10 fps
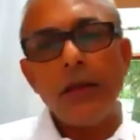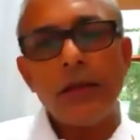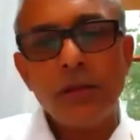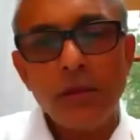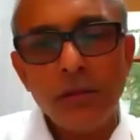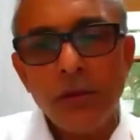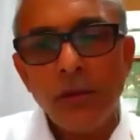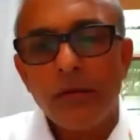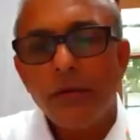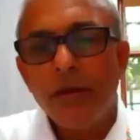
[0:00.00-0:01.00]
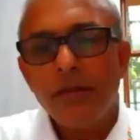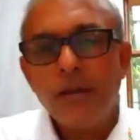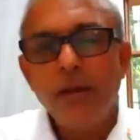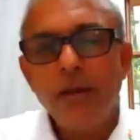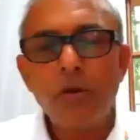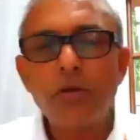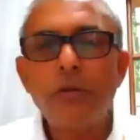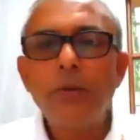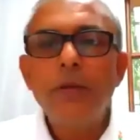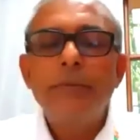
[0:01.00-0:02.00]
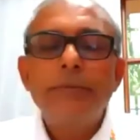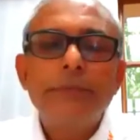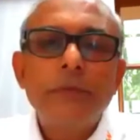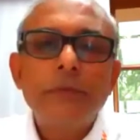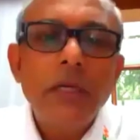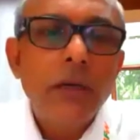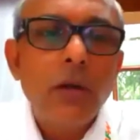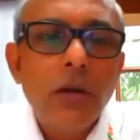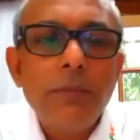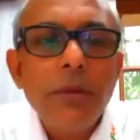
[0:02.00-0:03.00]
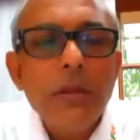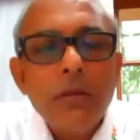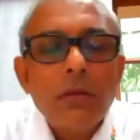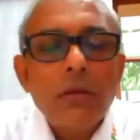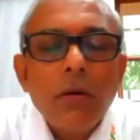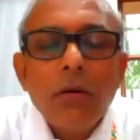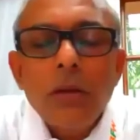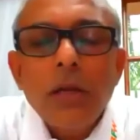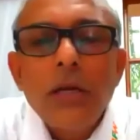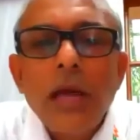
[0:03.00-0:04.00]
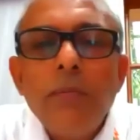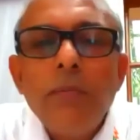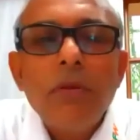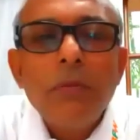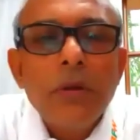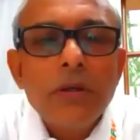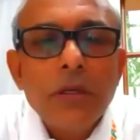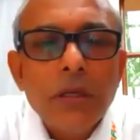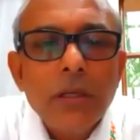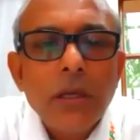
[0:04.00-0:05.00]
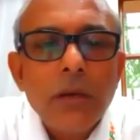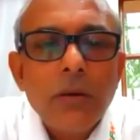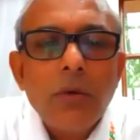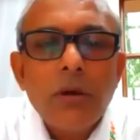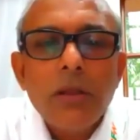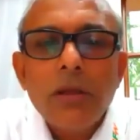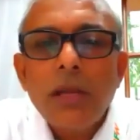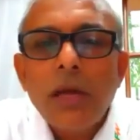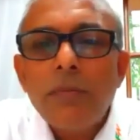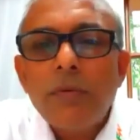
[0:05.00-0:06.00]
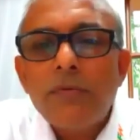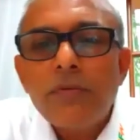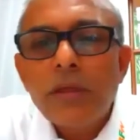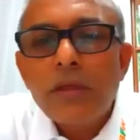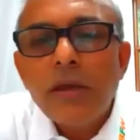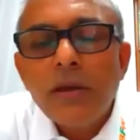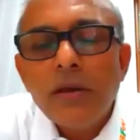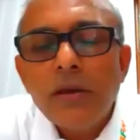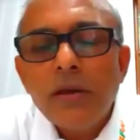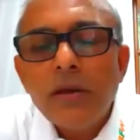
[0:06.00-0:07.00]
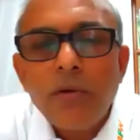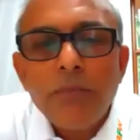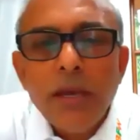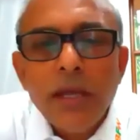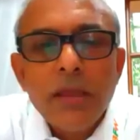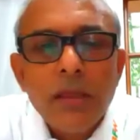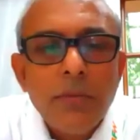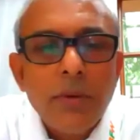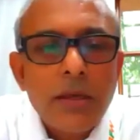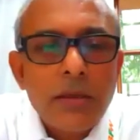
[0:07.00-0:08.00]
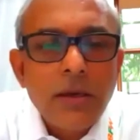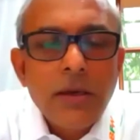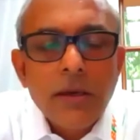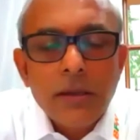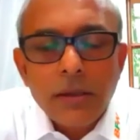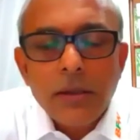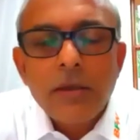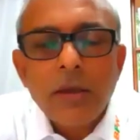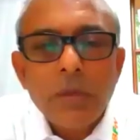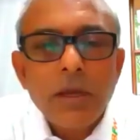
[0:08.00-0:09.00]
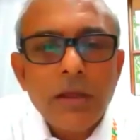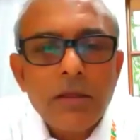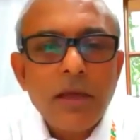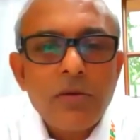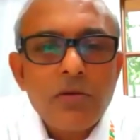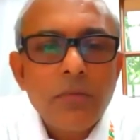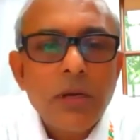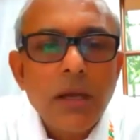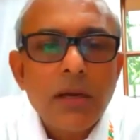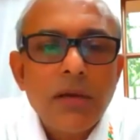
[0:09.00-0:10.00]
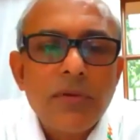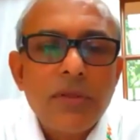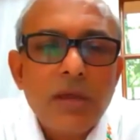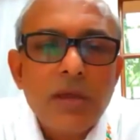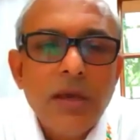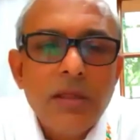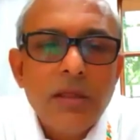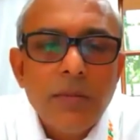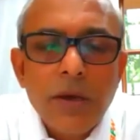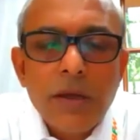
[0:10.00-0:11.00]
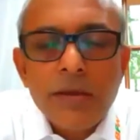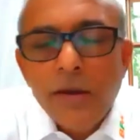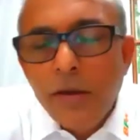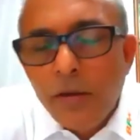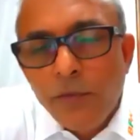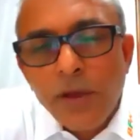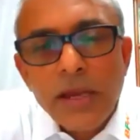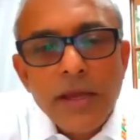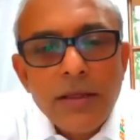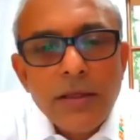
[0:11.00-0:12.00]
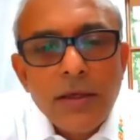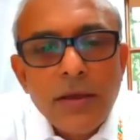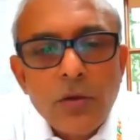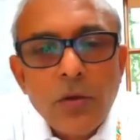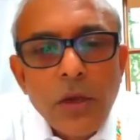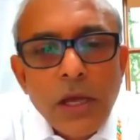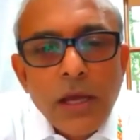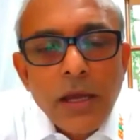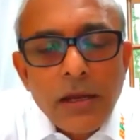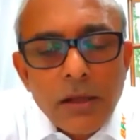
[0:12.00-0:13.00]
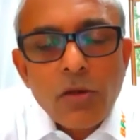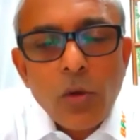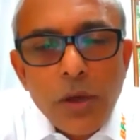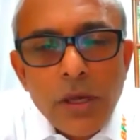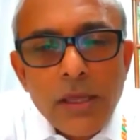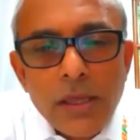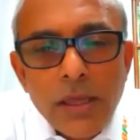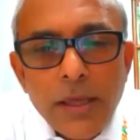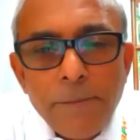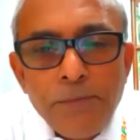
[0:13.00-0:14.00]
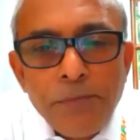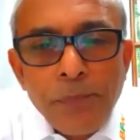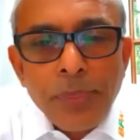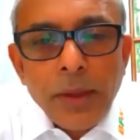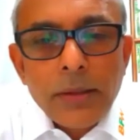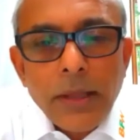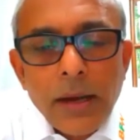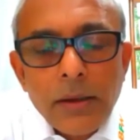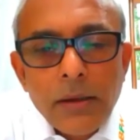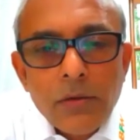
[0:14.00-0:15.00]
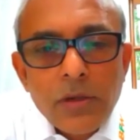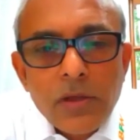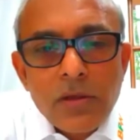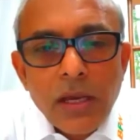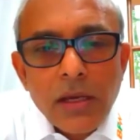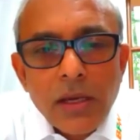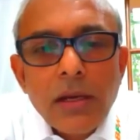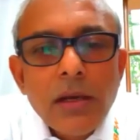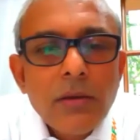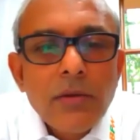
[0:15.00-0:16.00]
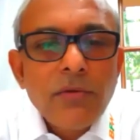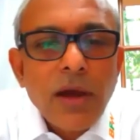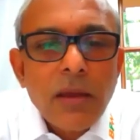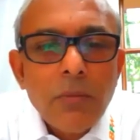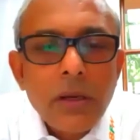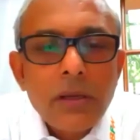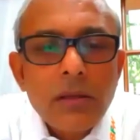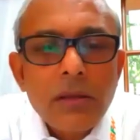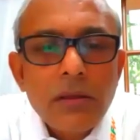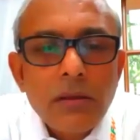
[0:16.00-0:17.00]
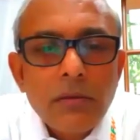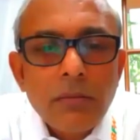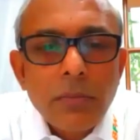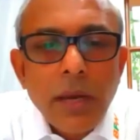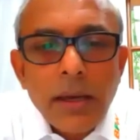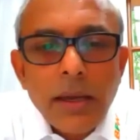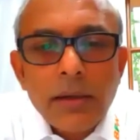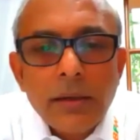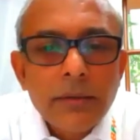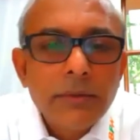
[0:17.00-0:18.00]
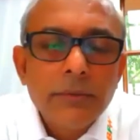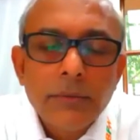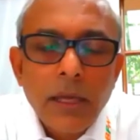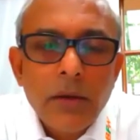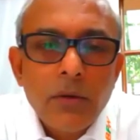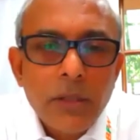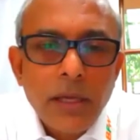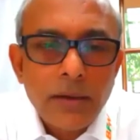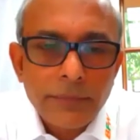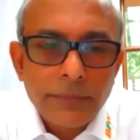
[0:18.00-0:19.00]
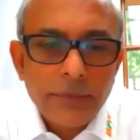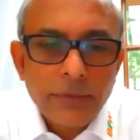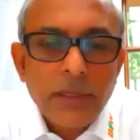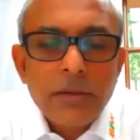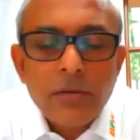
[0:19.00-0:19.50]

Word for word: It's easily possible. Right now depends on the type of the machine and what is the type of this thing. If you have a P C base, then something else has to be done. If it's a C N C base, very easy. You, it is so easy that you just take it, five minutes, plug it, and you're there, right?